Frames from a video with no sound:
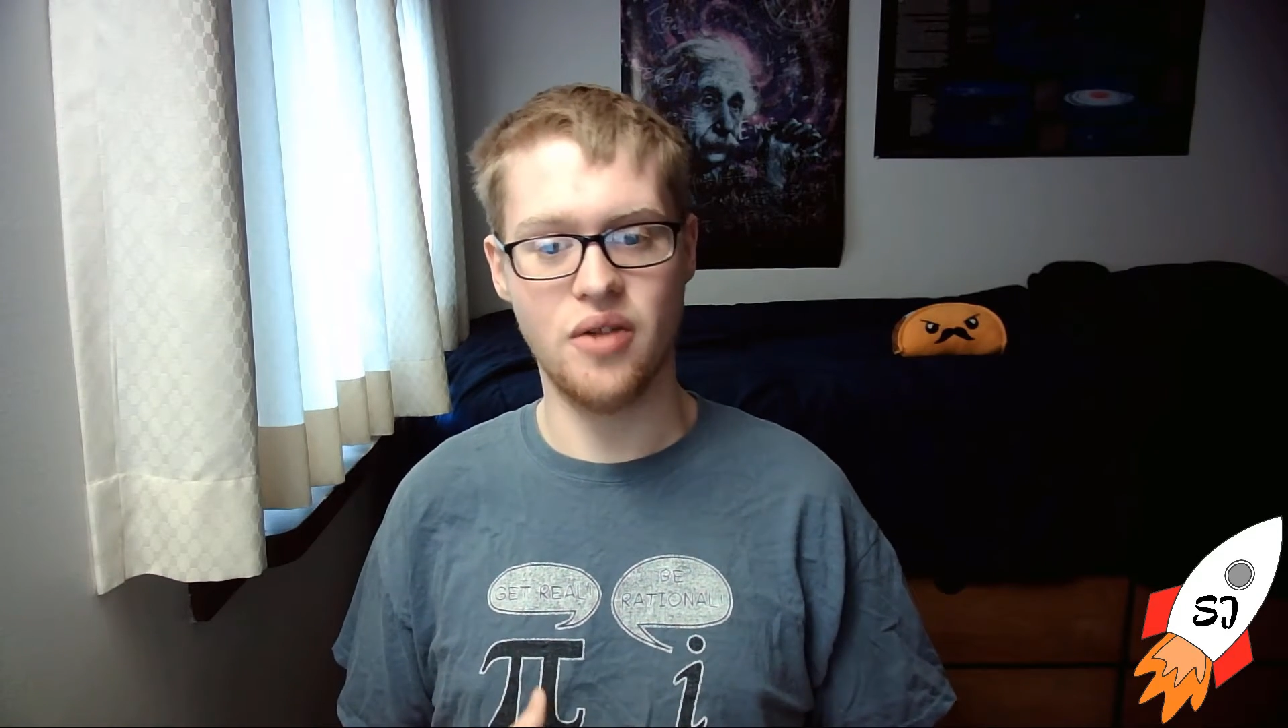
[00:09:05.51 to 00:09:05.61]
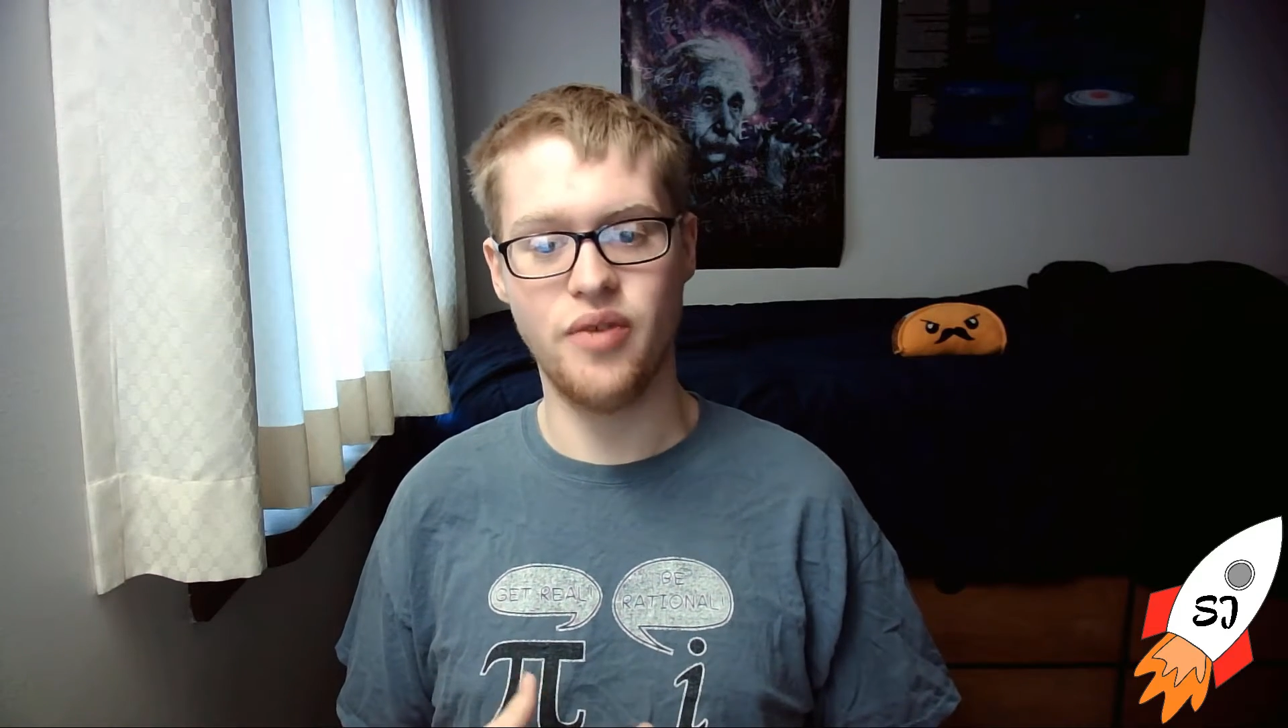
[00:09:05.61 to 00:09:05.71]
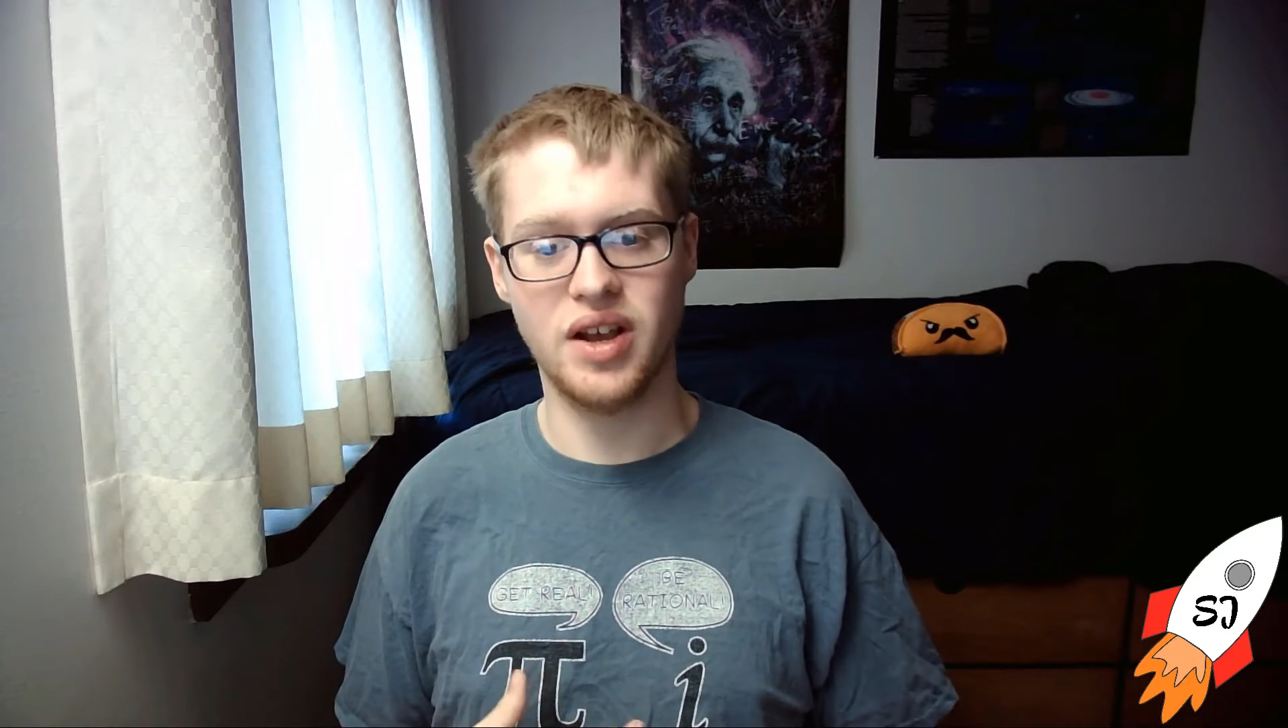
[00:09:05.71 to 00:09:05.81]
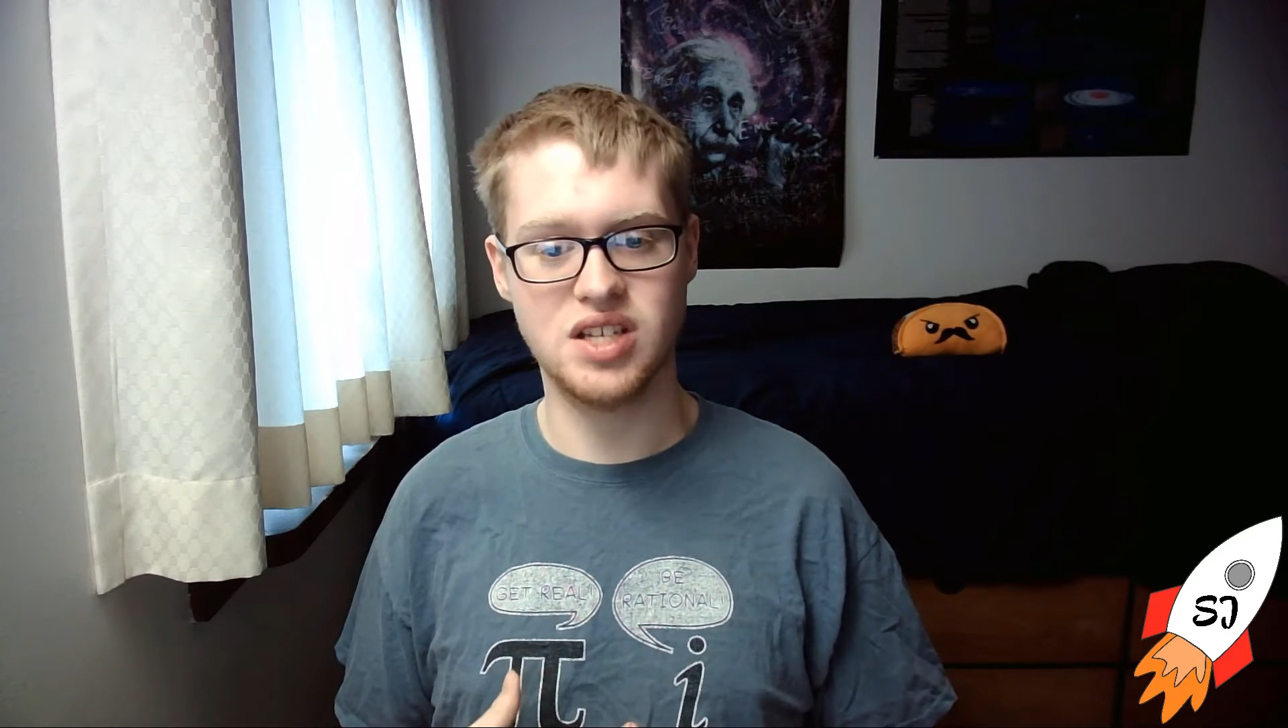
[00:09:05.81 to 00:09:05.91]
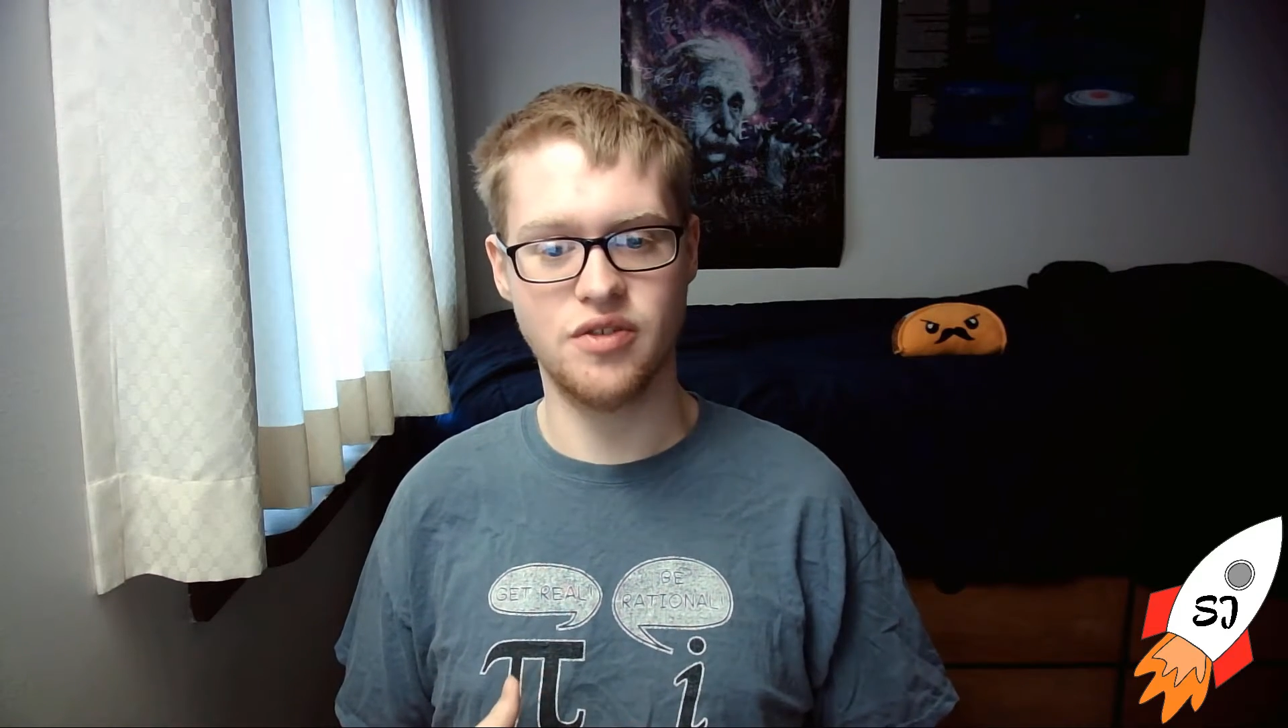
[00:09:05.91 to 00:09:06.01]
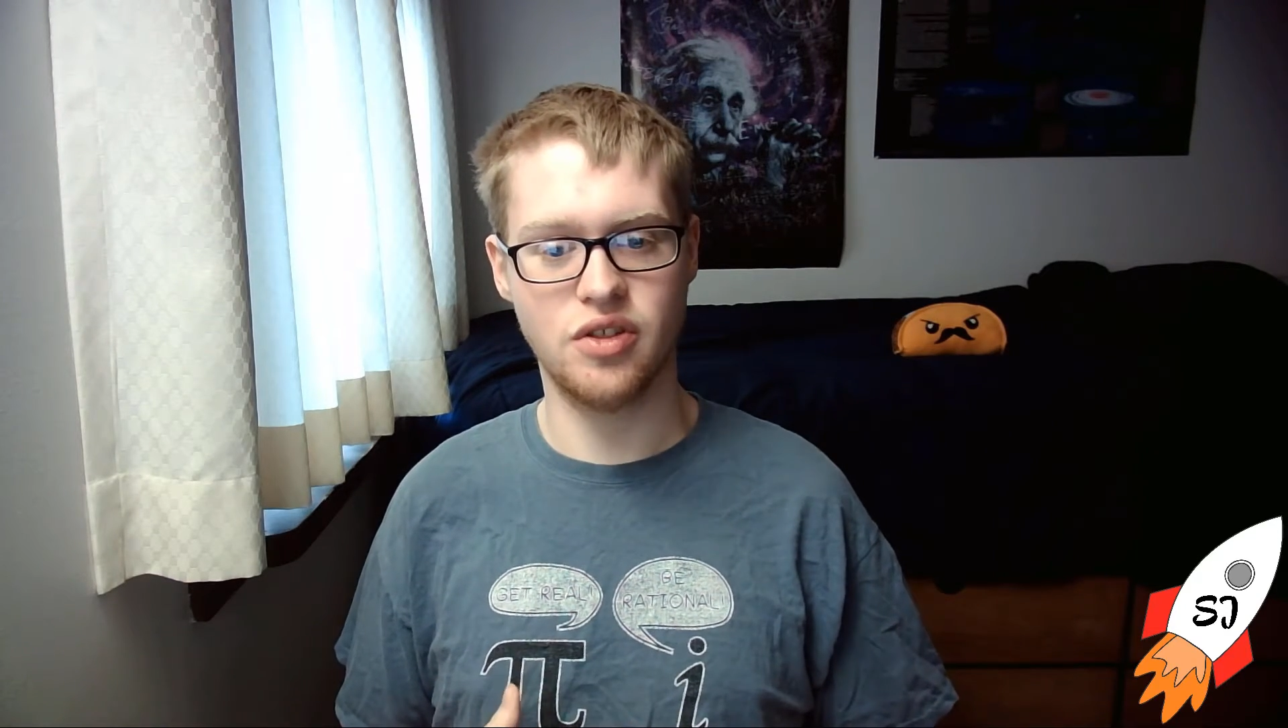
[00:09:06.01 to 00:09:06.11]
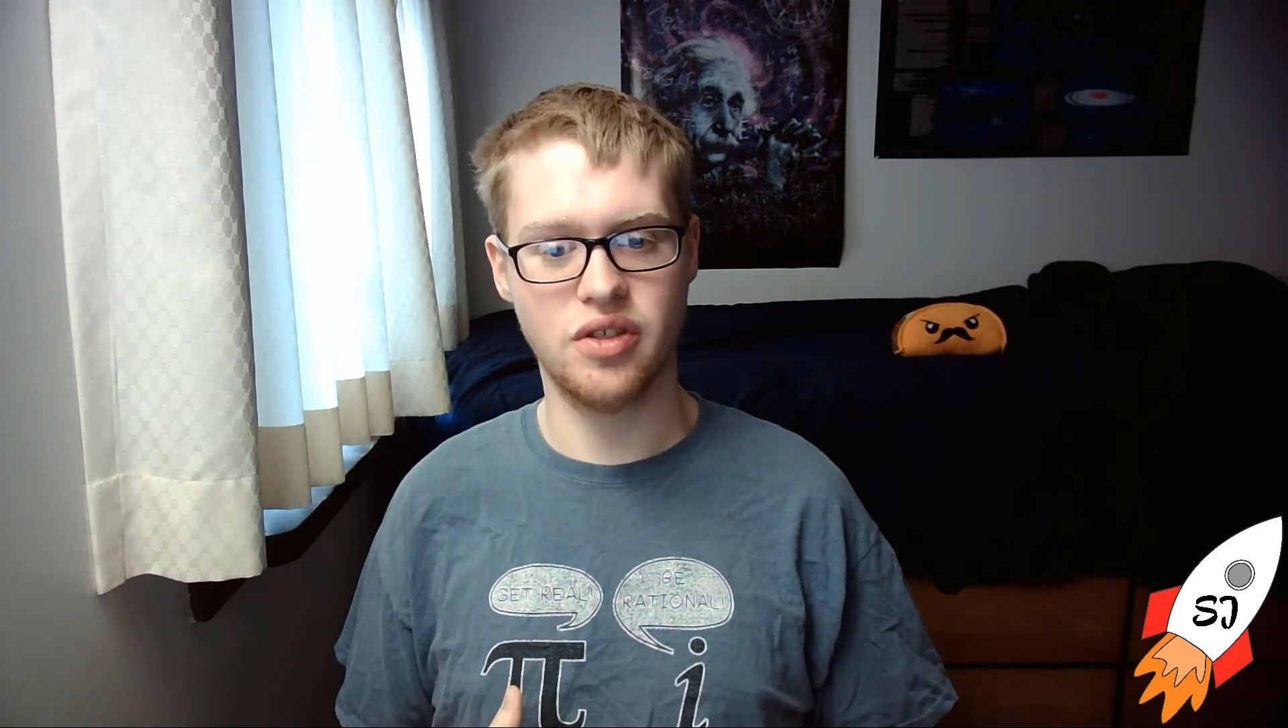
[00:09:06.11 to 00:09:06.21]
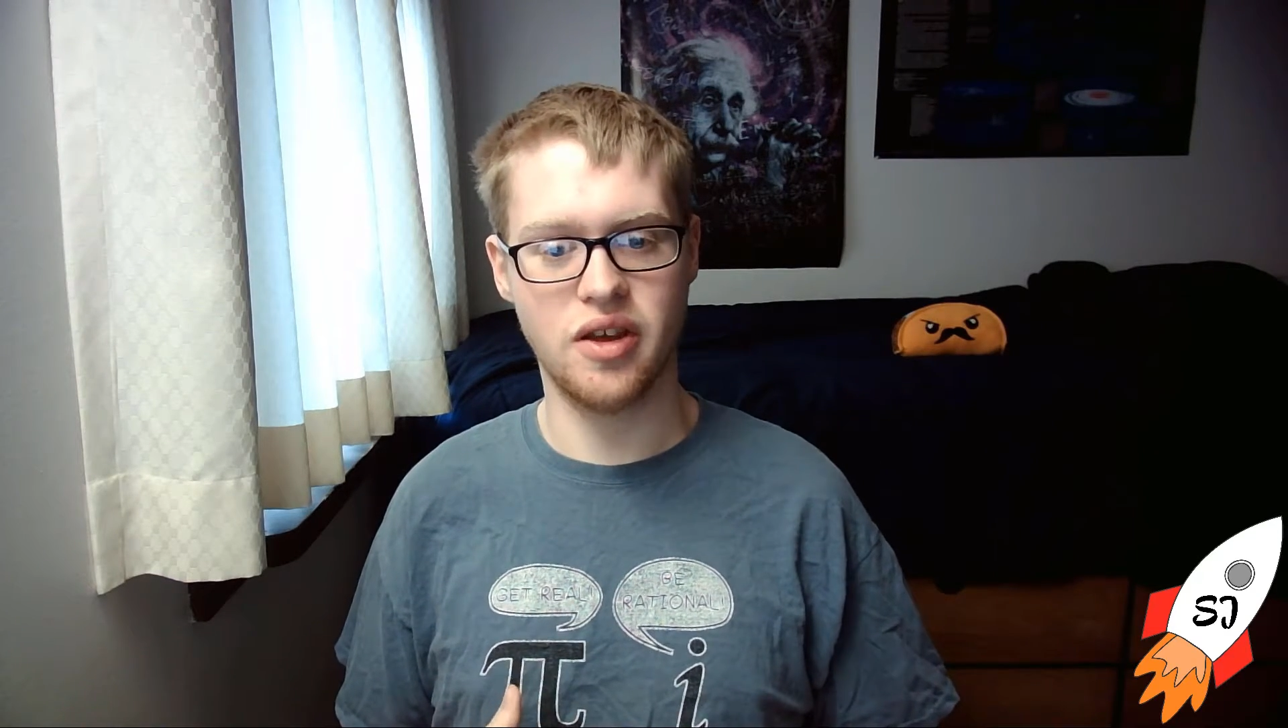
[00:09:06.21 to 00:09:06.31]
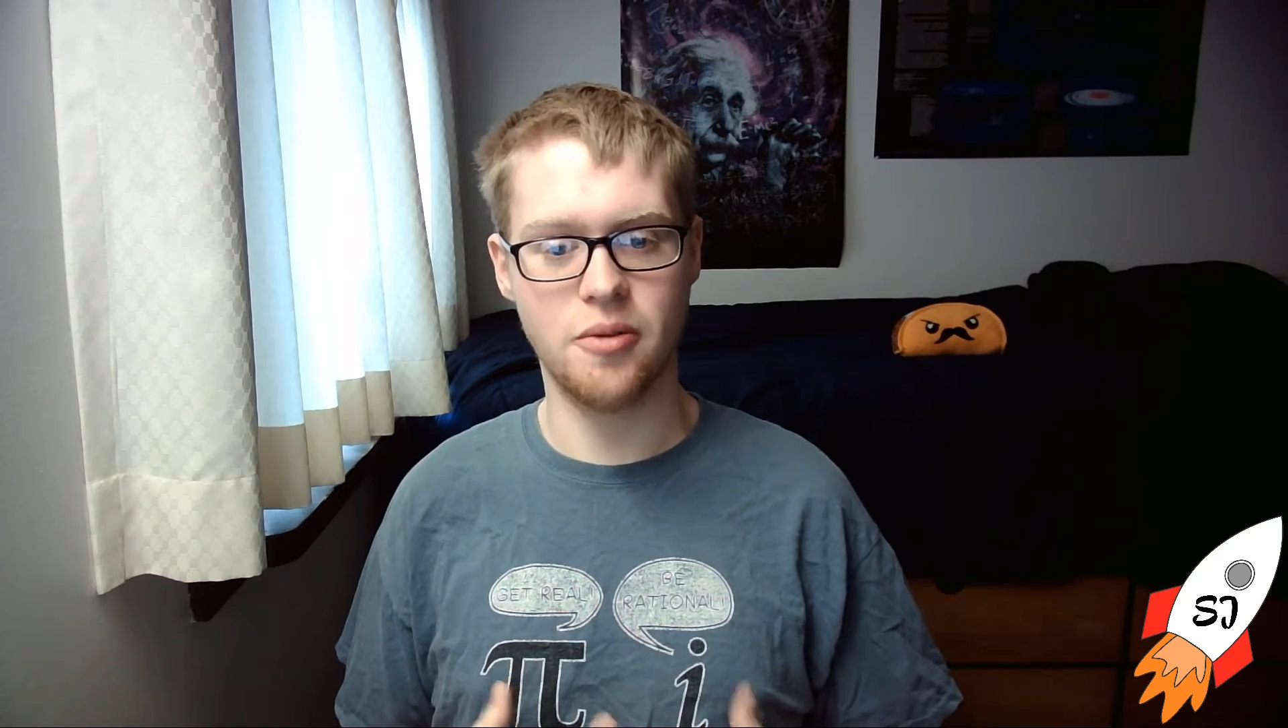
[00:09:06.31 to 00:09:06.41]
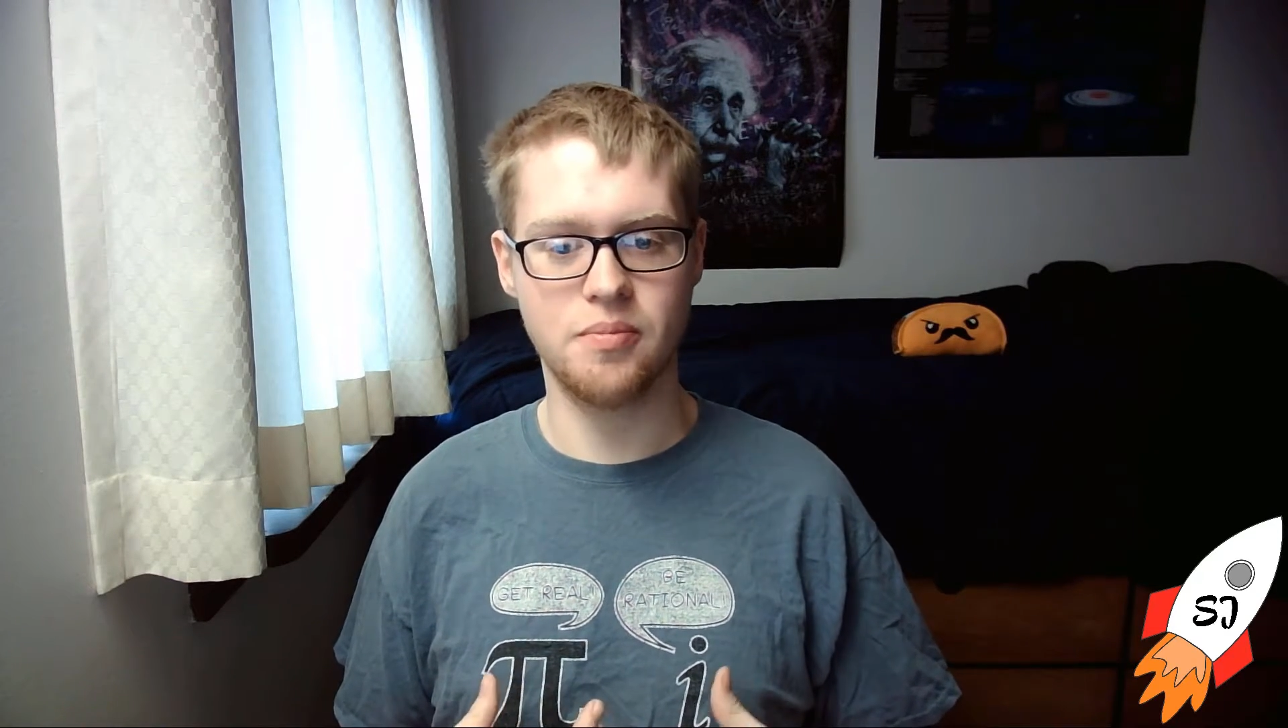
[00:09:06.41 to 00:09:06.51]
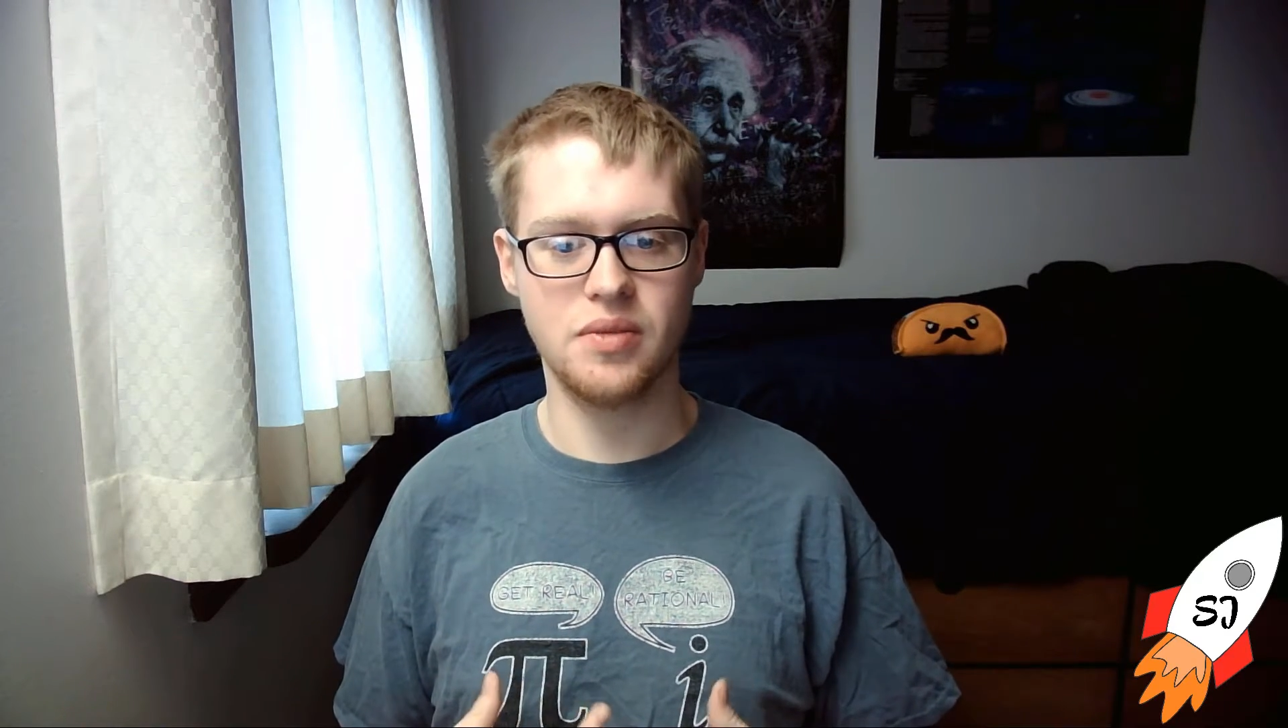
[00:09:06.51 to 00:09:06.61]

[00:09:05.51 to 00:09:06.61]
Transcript: affects everything,